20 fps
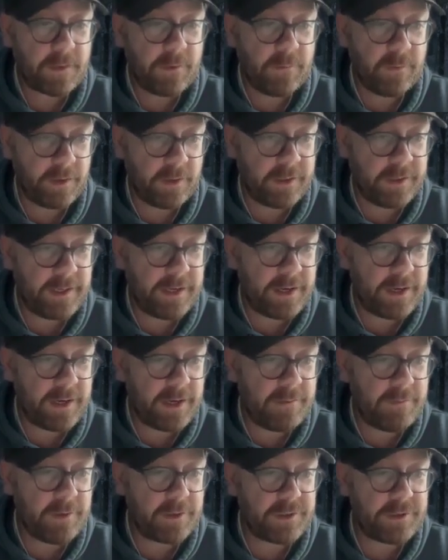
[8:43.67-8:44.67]
When I get
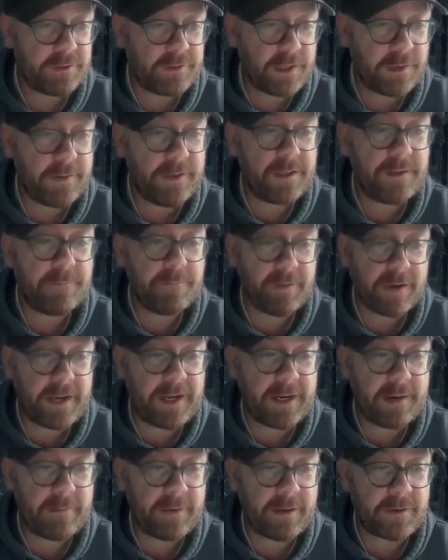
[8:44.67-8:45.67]
home I shall go and
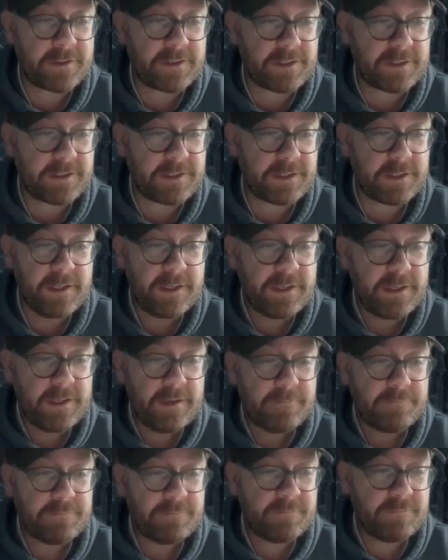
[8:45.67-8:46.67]
complain about it
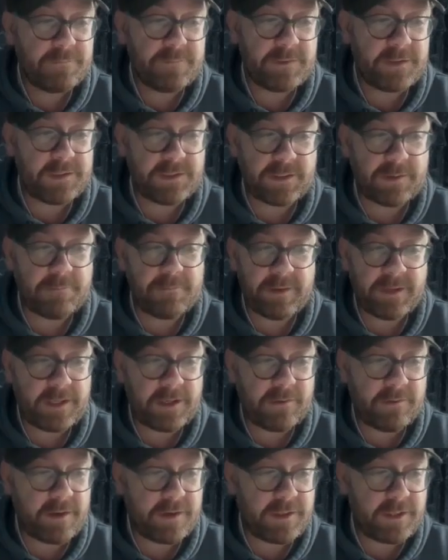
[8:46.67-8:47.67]
to
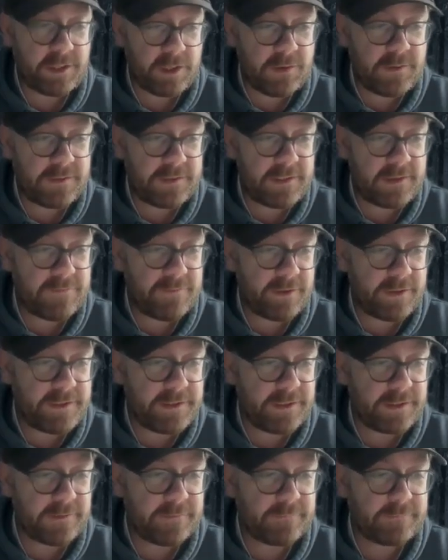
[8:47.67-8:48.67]
somebody or other. You see if I
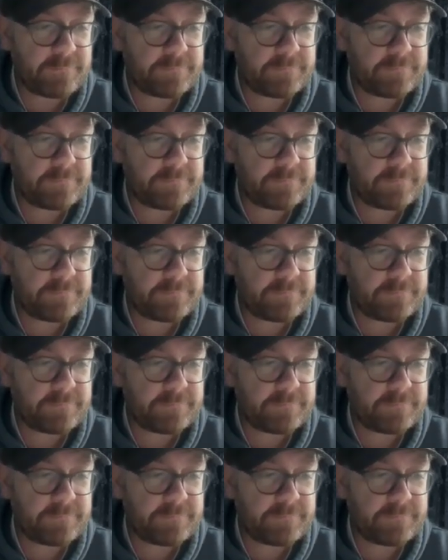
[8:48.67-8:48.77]
don't."